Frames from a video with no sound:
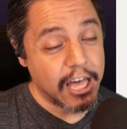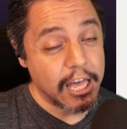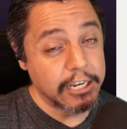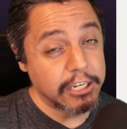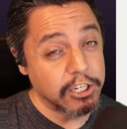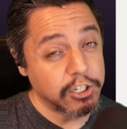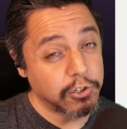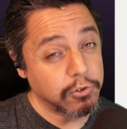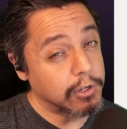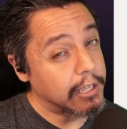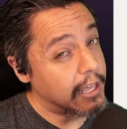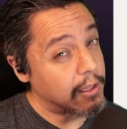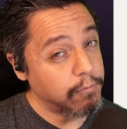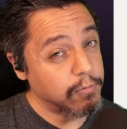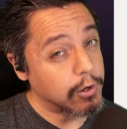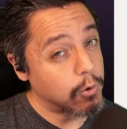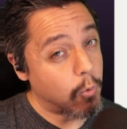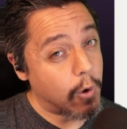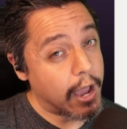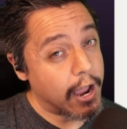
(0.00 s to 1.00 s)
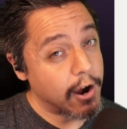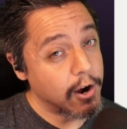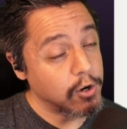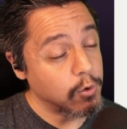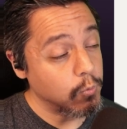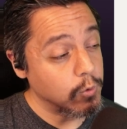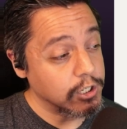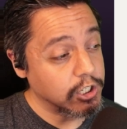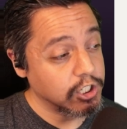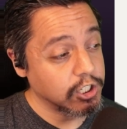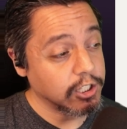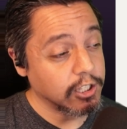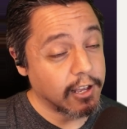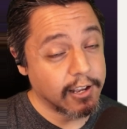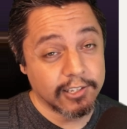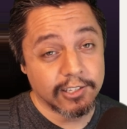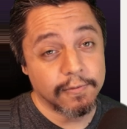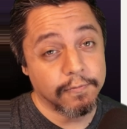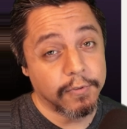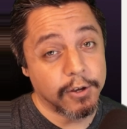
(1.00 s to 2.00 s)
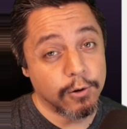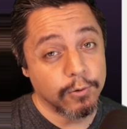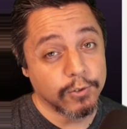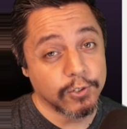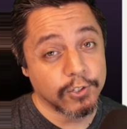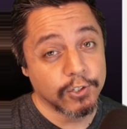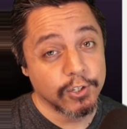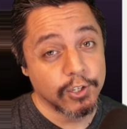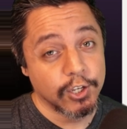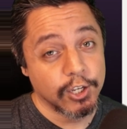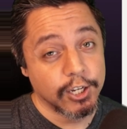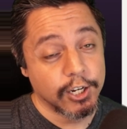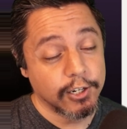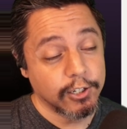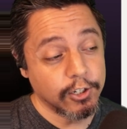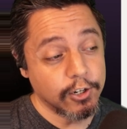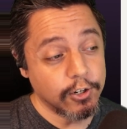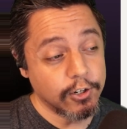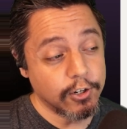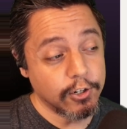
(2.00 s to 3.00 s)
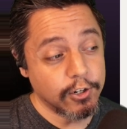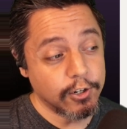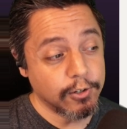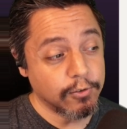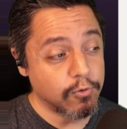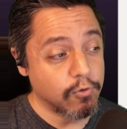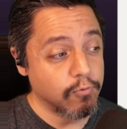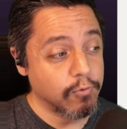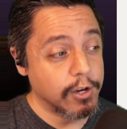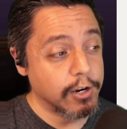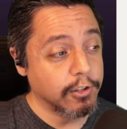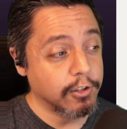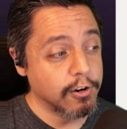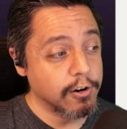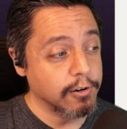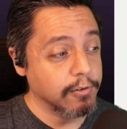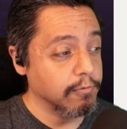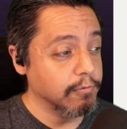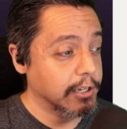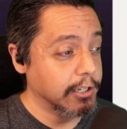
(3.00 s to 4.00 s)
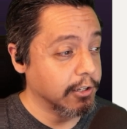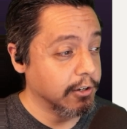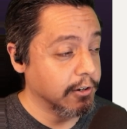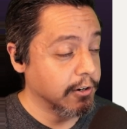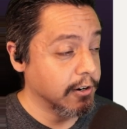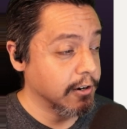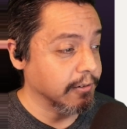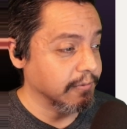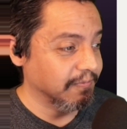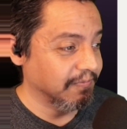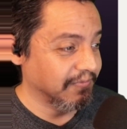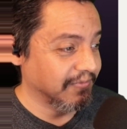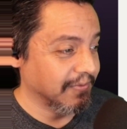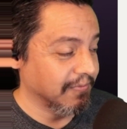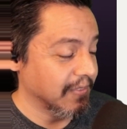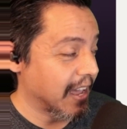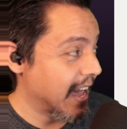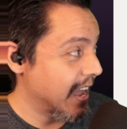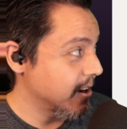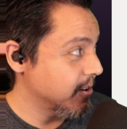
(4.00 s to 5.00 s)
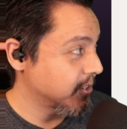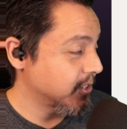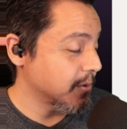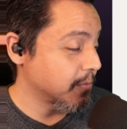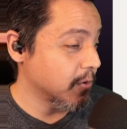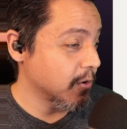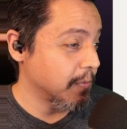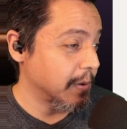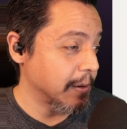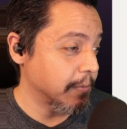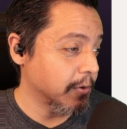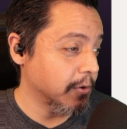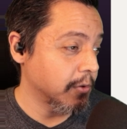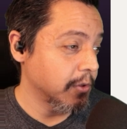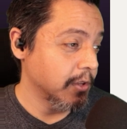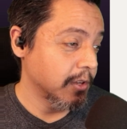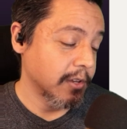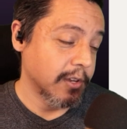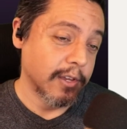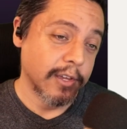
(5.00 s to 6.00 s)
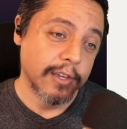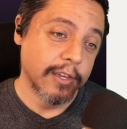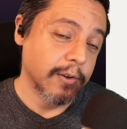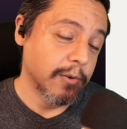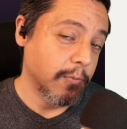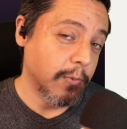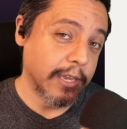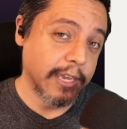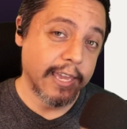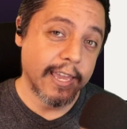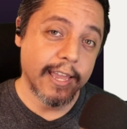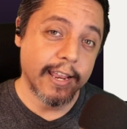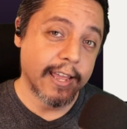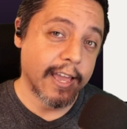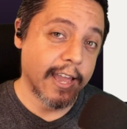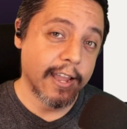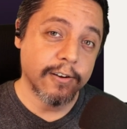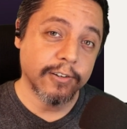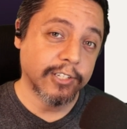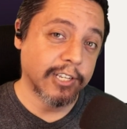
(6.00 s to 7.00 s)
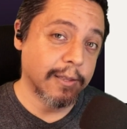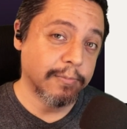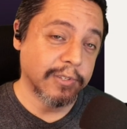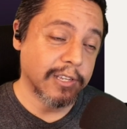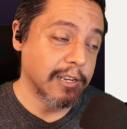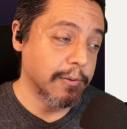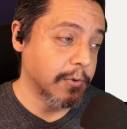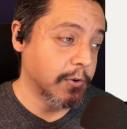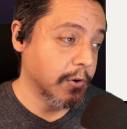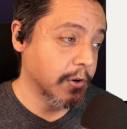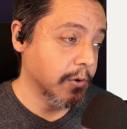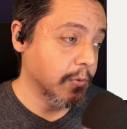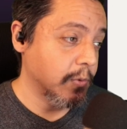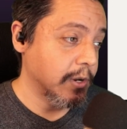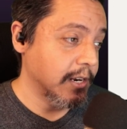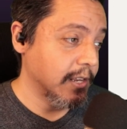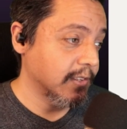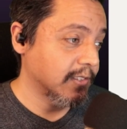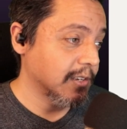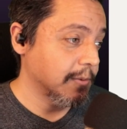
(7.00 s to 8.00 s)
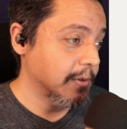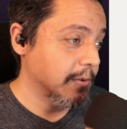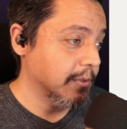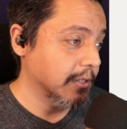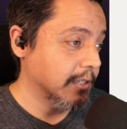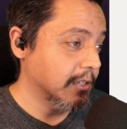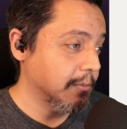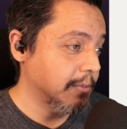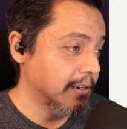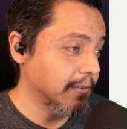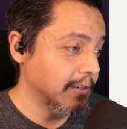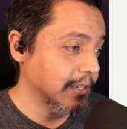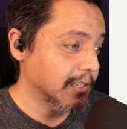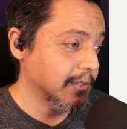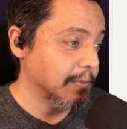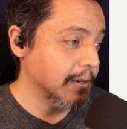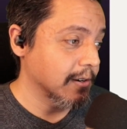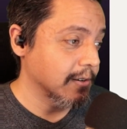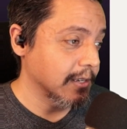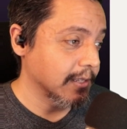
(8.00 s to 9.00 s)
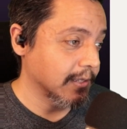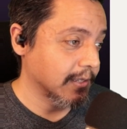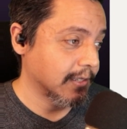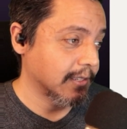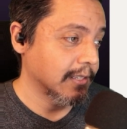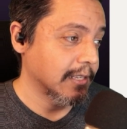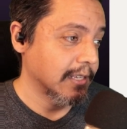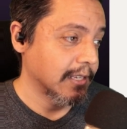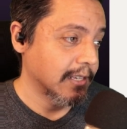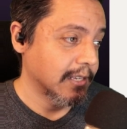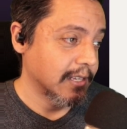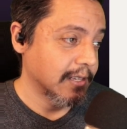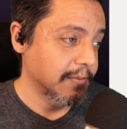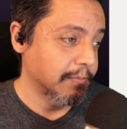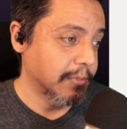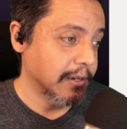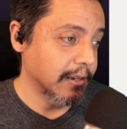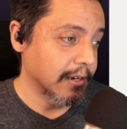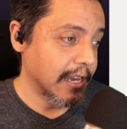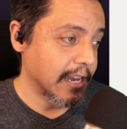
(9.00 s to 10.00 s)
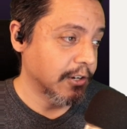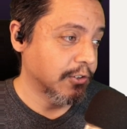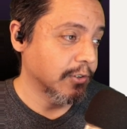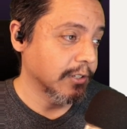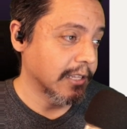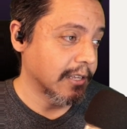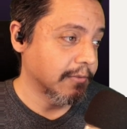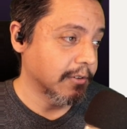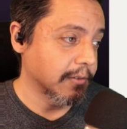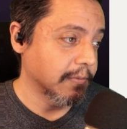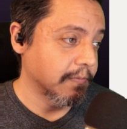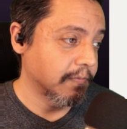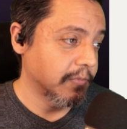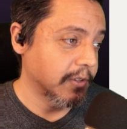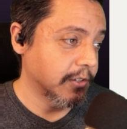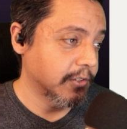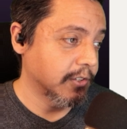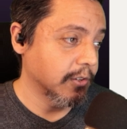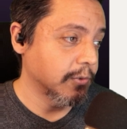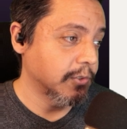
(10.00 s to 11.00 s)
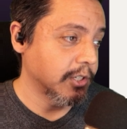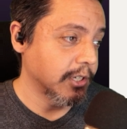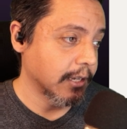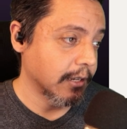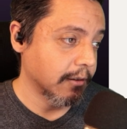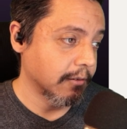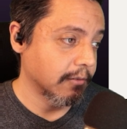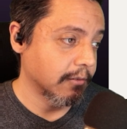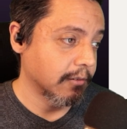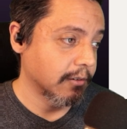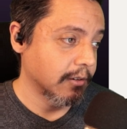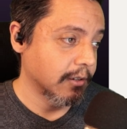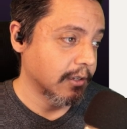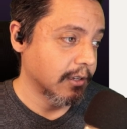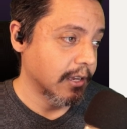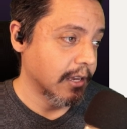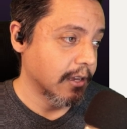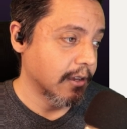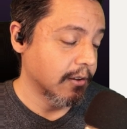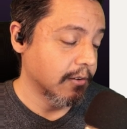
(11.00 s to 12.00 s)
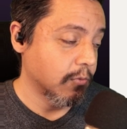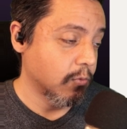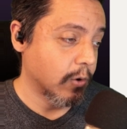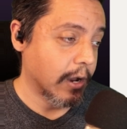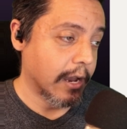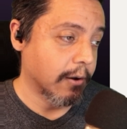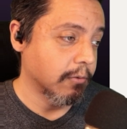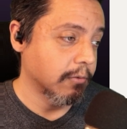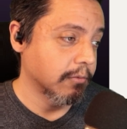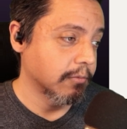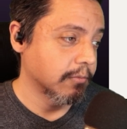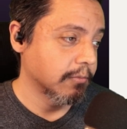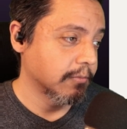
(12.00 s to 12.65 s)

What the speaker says: Additional help required. We just lost some folks. Red alert, red alert. Hire some more people. We can't hire temps anymore. We need somebody with a little bit of experience. But entry level, associate. Wow.